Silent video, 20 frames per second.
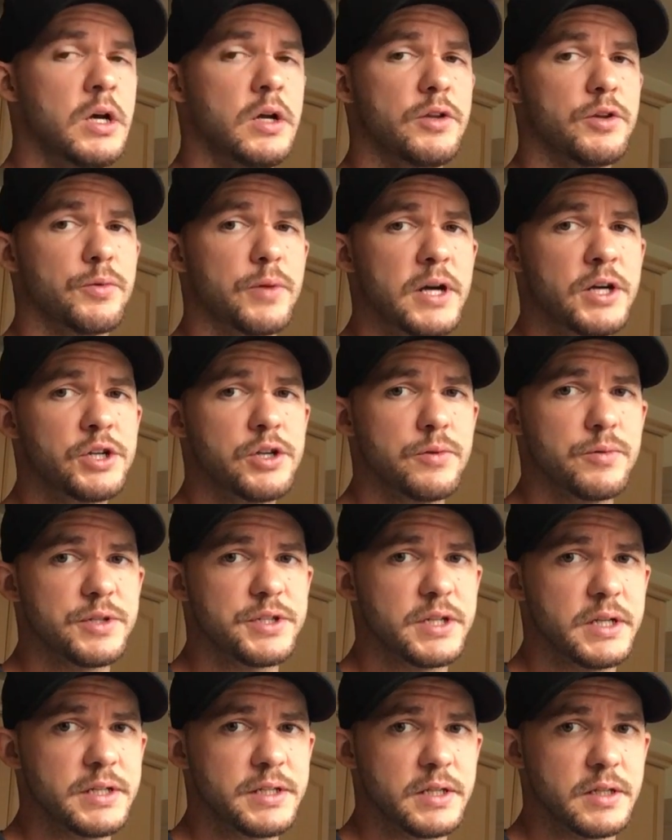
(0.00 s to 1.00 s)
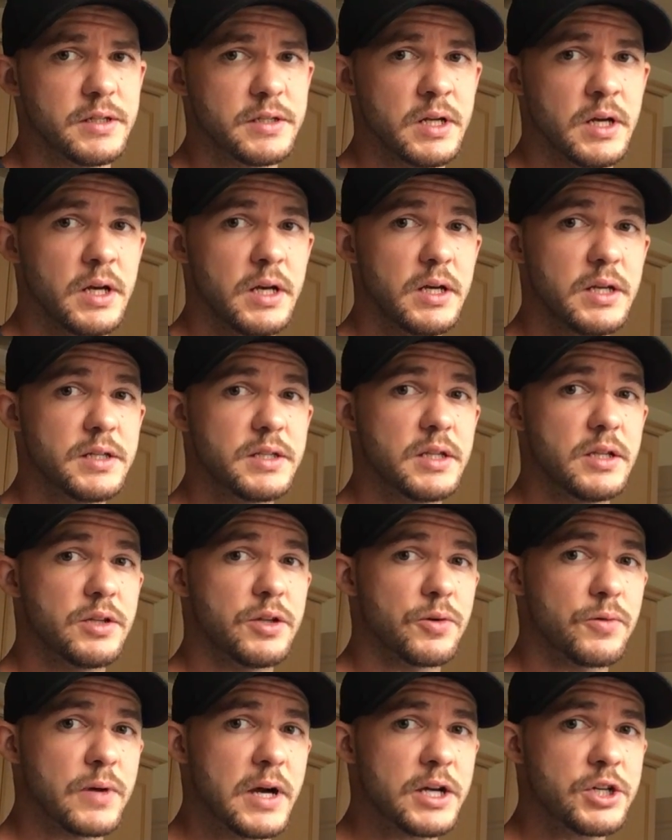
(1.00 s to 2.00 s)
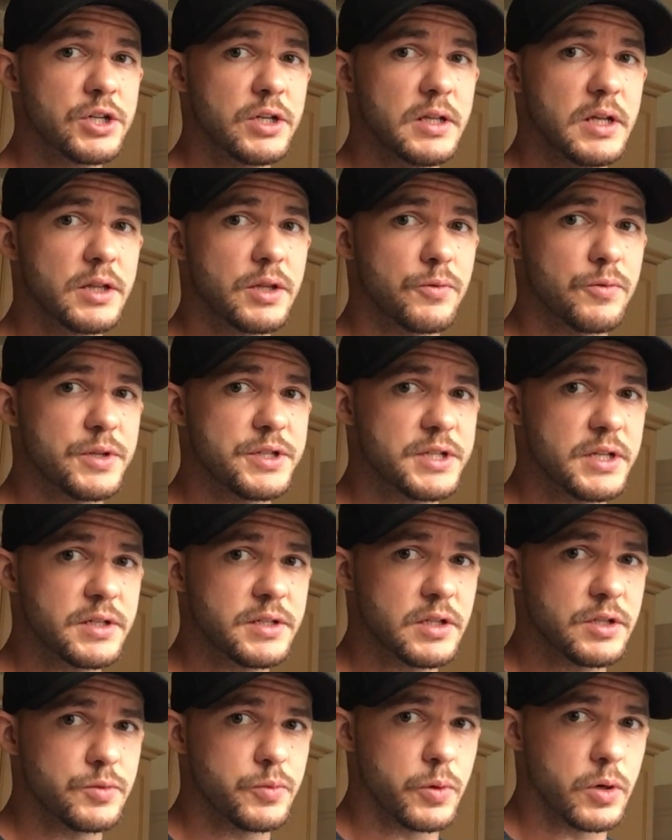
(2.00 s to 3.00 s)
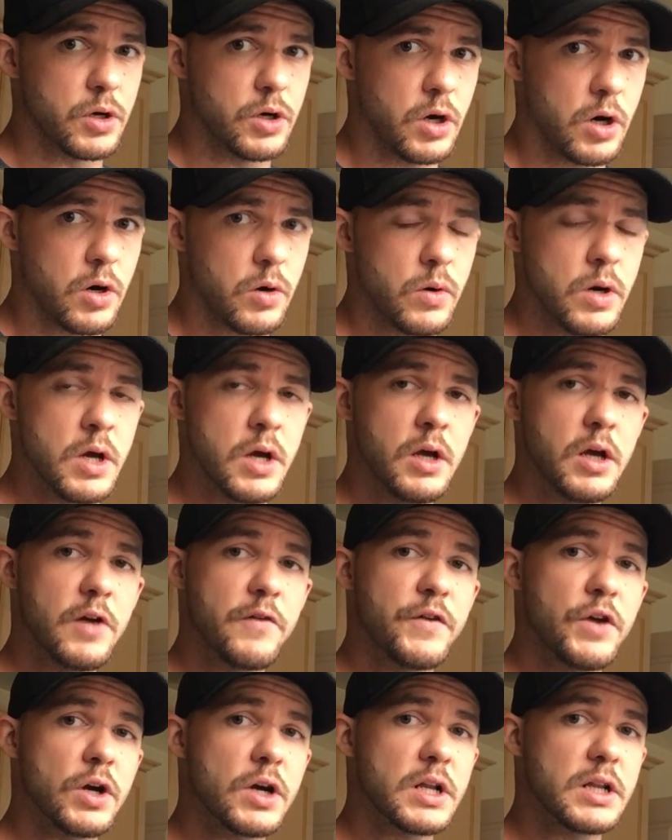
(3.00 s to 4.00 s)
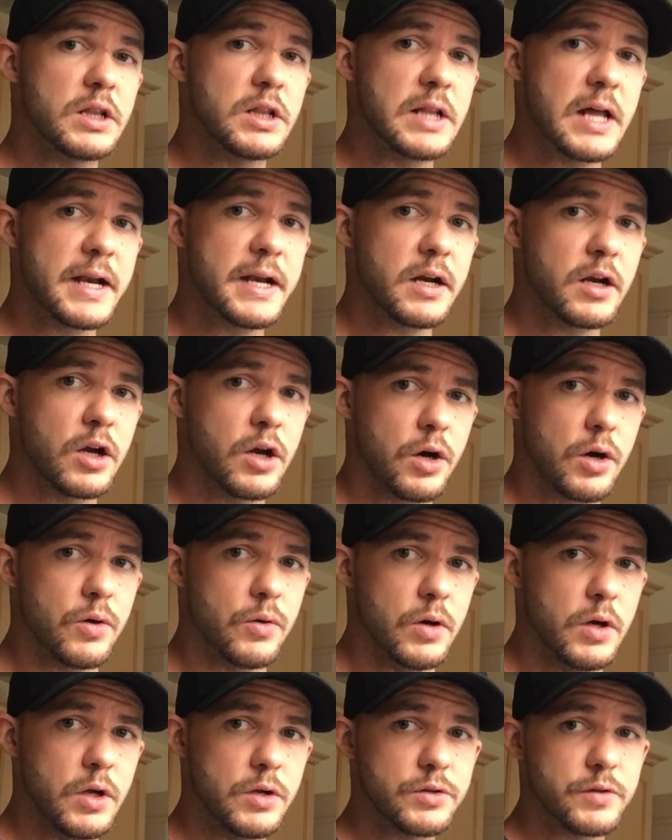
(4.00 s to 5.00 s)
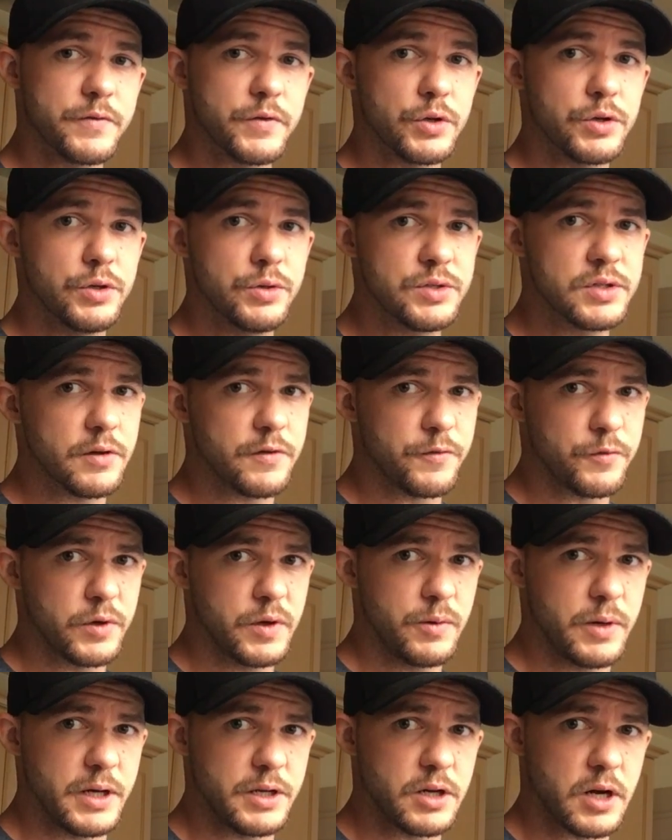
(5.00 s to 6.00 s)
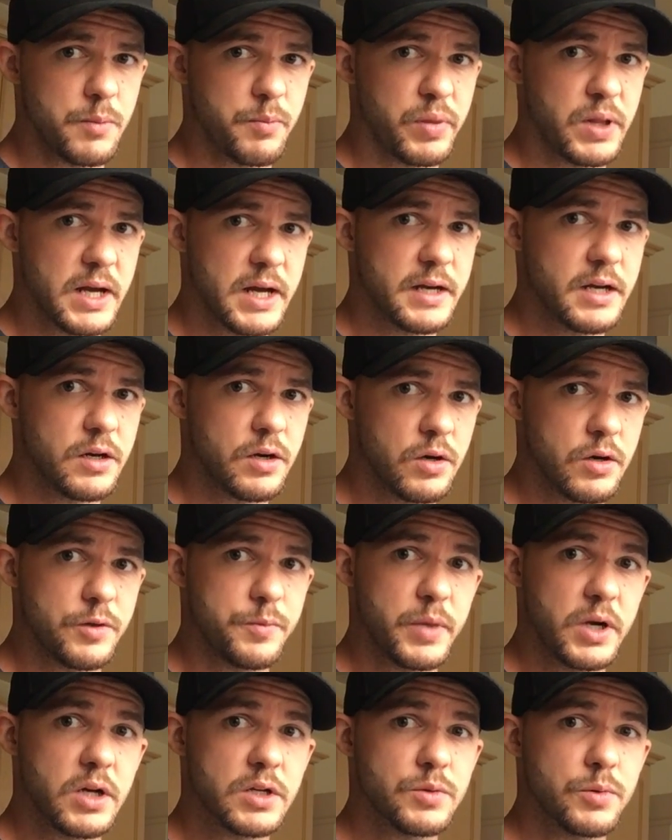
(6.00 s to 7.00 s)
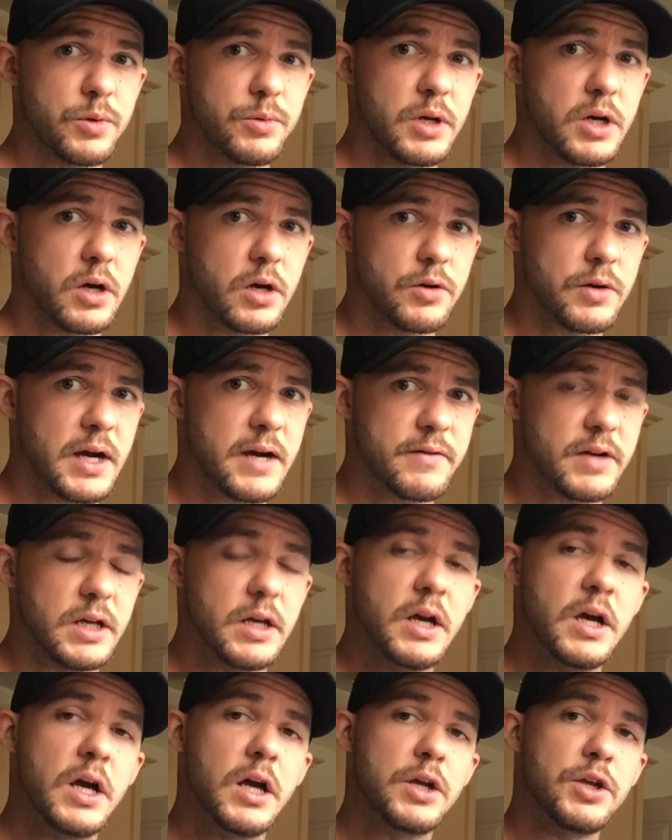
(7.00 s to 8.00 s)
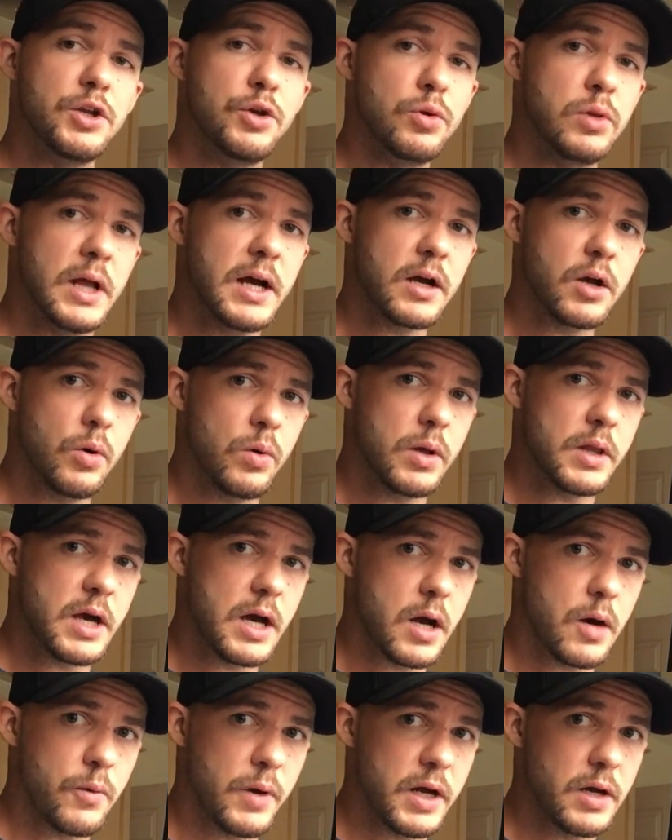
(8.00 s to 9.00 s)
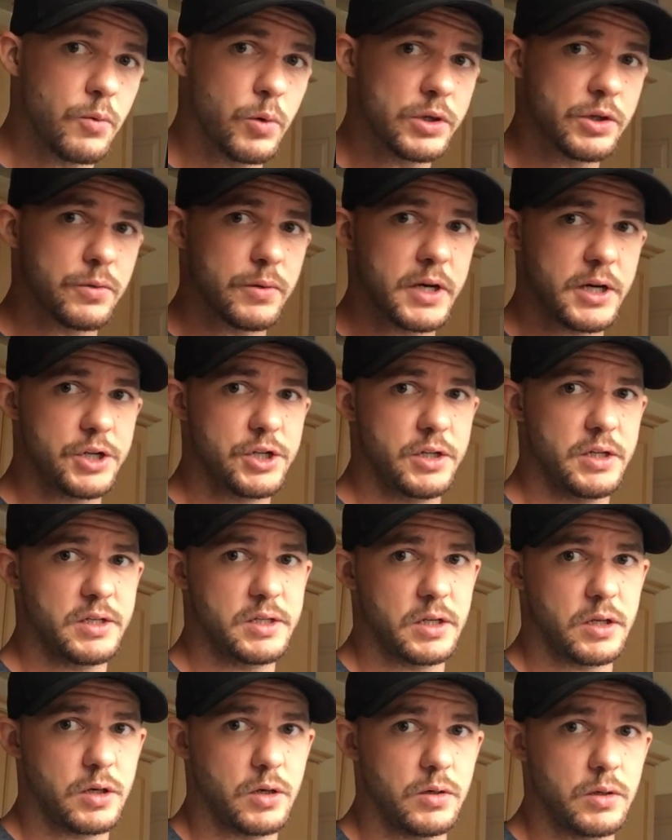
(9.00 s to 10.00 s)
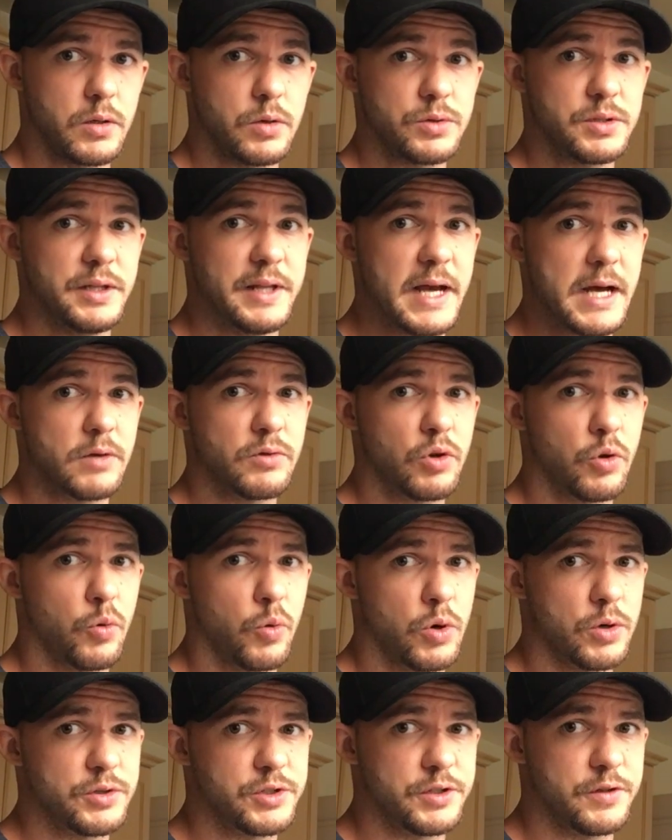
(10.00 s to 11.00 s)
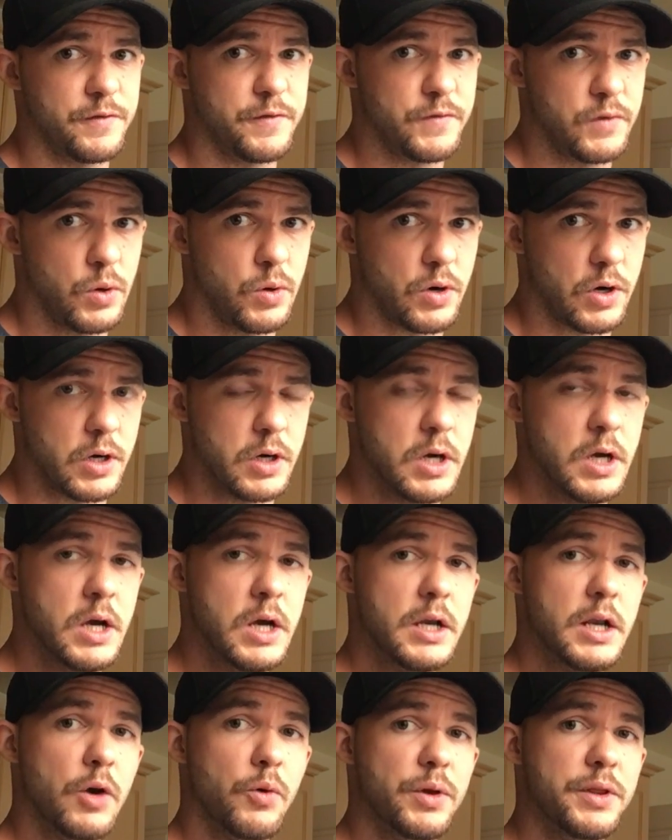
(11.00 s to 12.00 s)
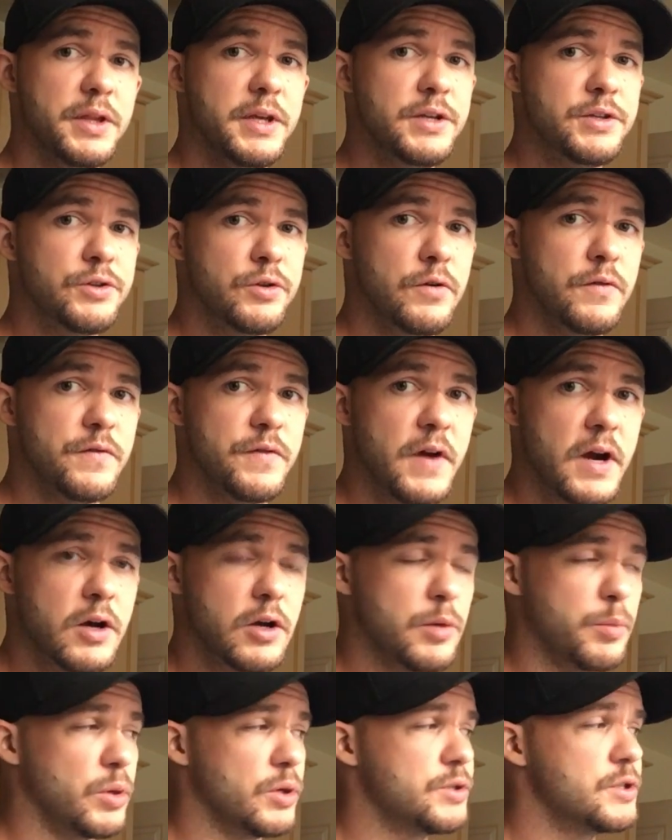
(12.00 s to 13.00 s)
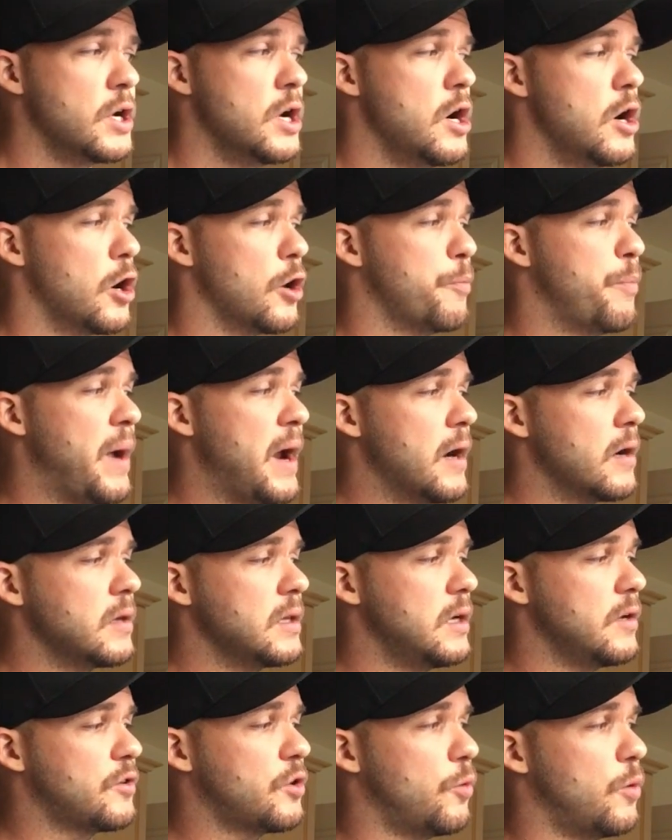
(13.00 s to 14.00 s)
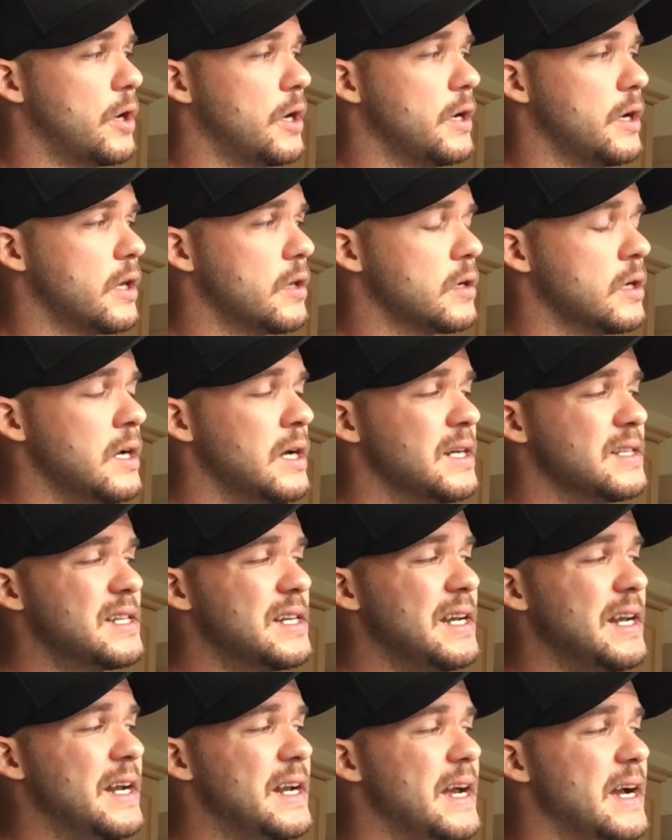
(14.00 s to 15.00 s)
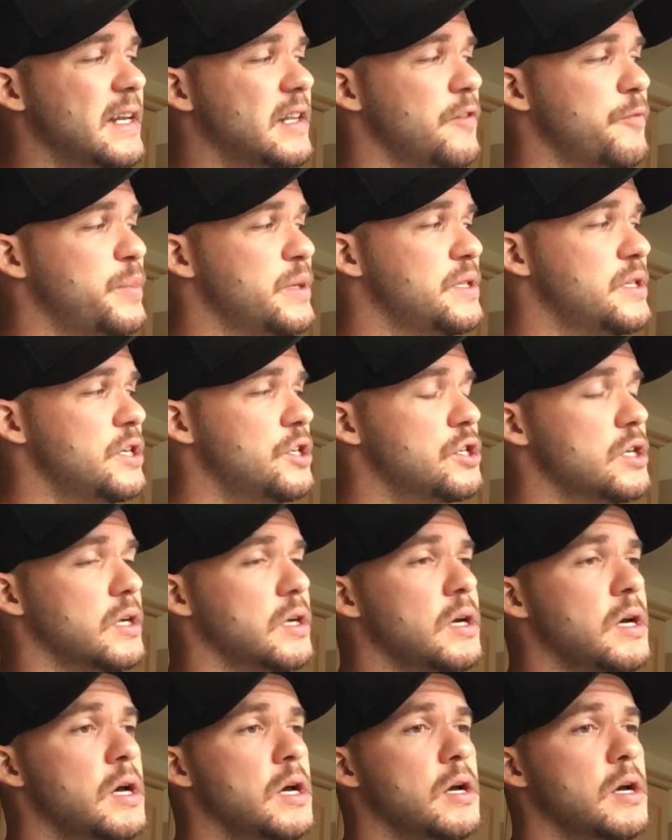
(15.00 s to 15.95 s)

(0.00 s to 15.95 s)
Direction of resistance is the direction that the resistance would go if you're to let it go. So if you're using a free weight and you're on planet Earth because of what we call gravity, you let go of that weight, what direction does it go? It goes down towards the floor. Now, when these two variables are parallel to one another, it's an inactive position.